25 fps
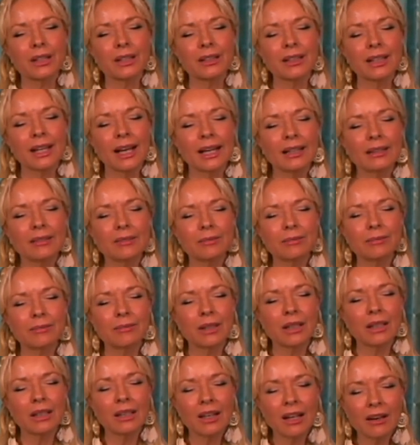that
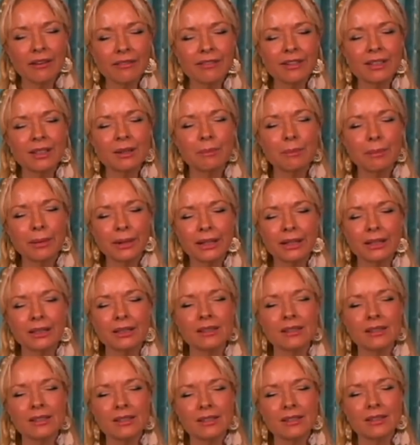loving
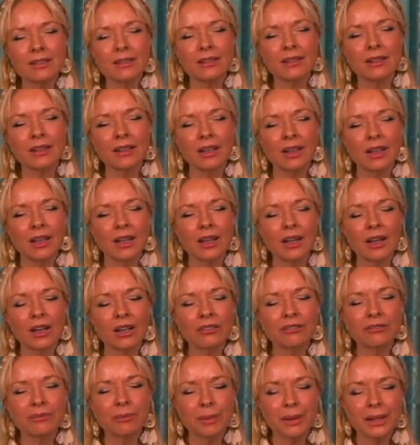peace
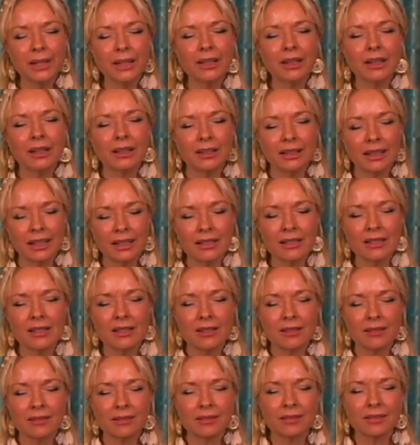of
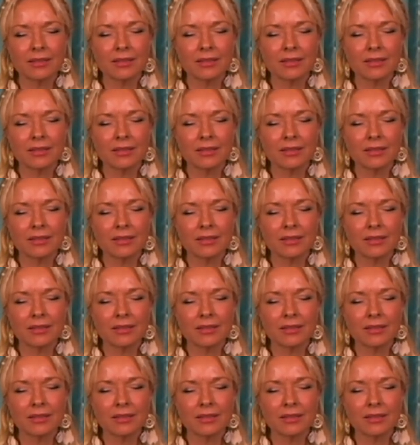beingness.